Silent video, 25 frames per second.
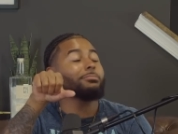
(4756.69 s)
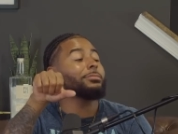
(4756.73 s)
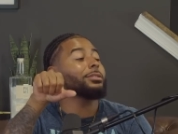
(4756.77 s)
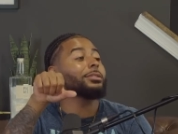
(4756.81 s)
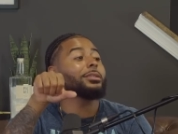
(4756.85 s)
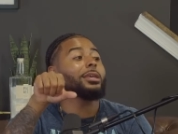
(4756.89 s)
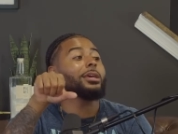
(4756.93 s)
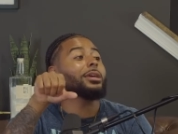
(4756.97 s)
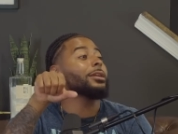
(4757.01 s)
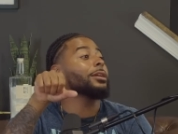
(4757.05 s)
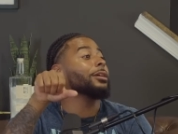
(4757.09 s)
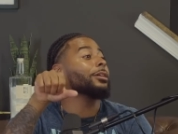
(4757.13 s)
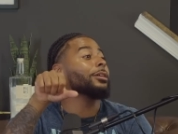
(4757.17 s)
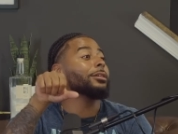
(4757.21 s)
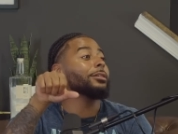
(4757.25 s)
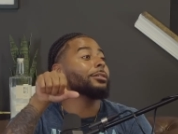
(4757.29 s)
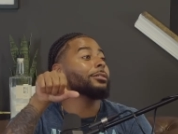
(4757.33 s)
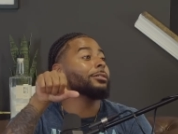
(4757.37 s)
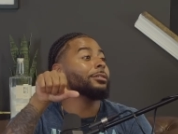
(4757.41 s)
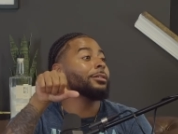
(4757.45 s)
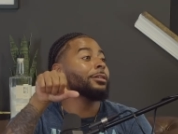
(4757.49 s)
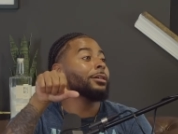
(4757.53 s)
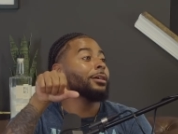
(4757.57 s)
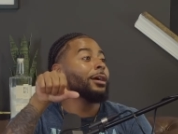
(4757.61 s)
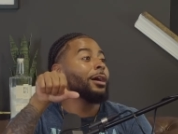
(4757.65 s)
I'm sitting there.
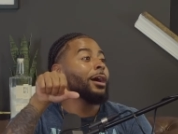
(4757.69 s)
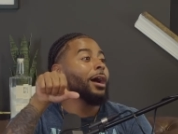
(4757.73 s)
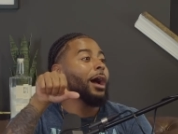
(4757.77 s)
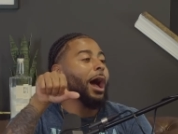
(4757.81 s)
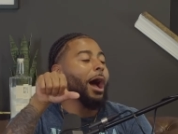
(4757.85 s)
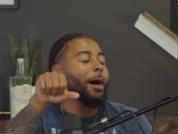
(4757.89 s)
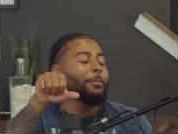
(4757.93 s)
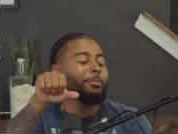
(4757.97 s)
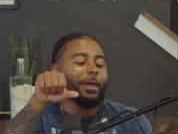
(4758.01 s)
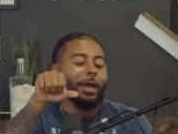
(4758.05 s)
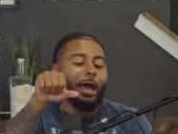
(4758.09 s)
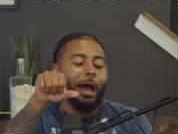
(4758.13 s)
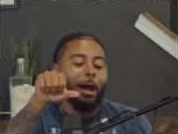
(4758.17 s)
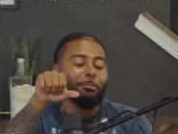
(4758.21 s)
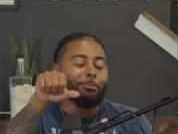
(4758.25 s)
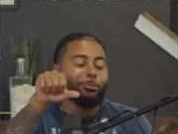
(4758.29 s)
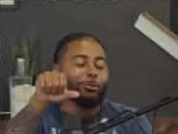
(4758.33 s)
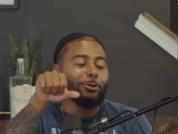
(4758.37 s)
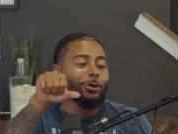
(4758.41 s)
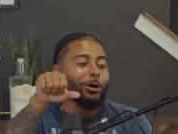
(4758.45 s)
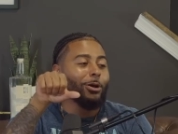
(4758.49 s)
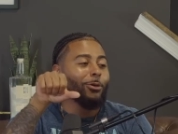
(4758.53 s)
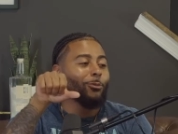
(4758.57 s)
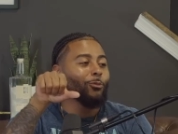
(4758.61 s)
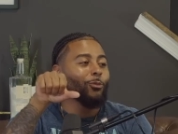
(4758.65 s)
I'm like,
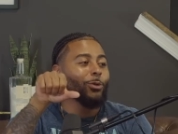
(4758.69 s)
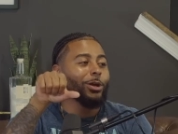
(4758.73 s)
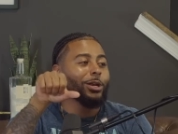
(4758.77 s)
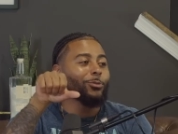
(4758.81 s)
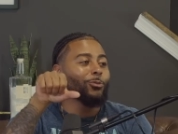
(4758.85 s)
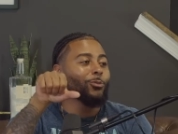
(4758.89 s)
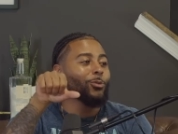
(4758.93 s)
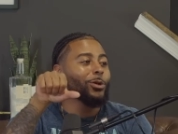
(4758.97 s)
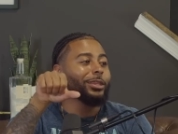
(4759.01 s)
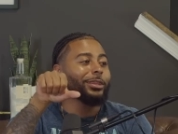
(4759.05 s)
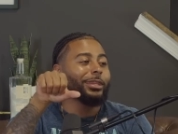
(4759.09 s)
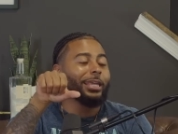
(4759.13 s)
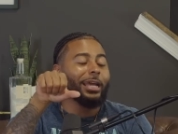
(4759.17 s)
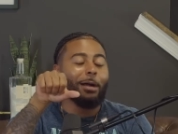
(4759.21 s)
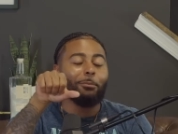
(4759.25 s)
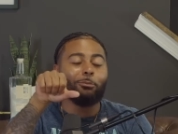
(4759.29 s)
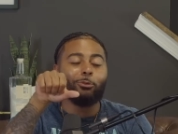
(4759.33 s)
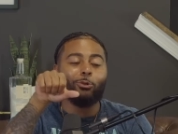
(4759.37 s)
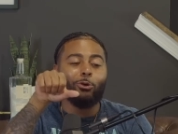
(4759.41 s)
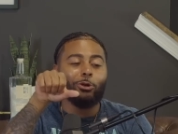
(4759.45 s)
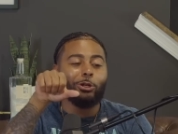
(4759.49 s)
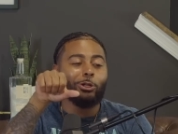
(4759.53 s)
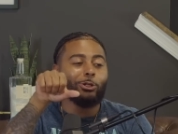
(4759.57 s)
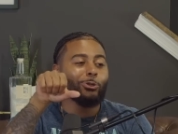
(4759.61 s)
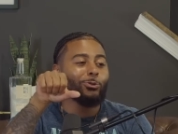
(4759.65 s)
one thing I'm
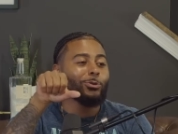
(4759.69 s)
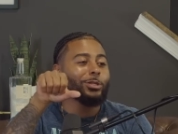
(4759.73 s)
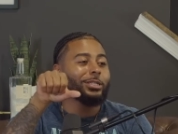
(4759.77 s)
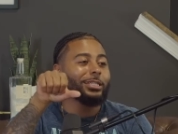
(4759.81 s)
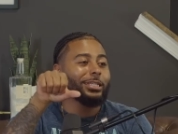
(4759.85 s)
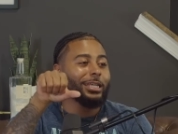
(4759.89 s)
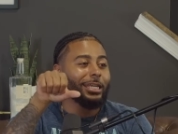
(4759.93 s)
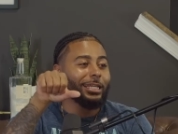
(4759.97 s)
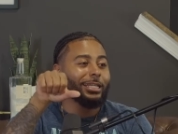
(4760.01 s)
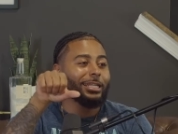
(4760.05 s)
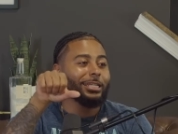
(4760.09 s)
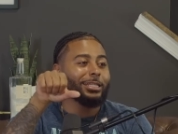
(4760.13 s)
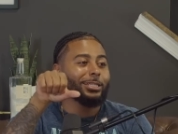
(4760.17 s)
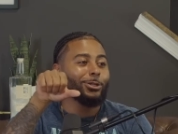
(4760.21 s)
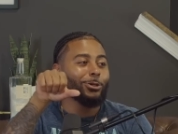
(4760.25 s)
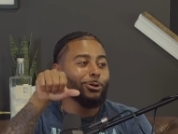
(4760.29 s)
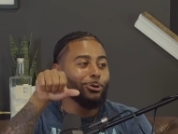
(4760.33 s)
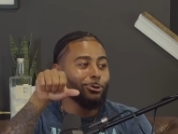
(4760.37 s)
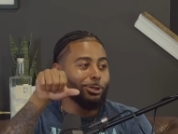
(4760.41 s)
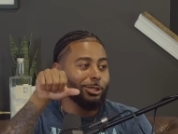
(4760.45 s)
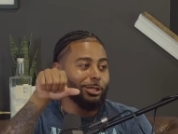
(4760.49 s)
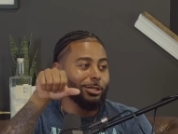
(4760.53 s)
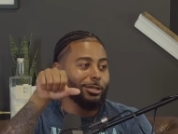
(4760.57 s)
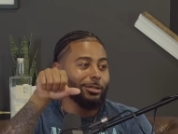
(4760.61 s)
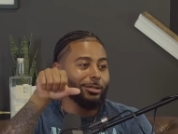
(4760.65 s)
going to do is get this
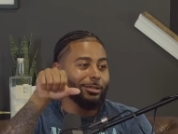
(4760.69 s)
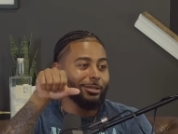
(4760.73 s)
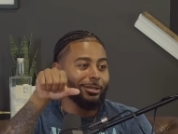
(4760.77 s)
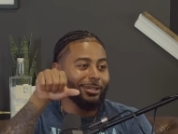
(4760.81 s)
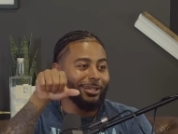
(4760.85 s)
coochie.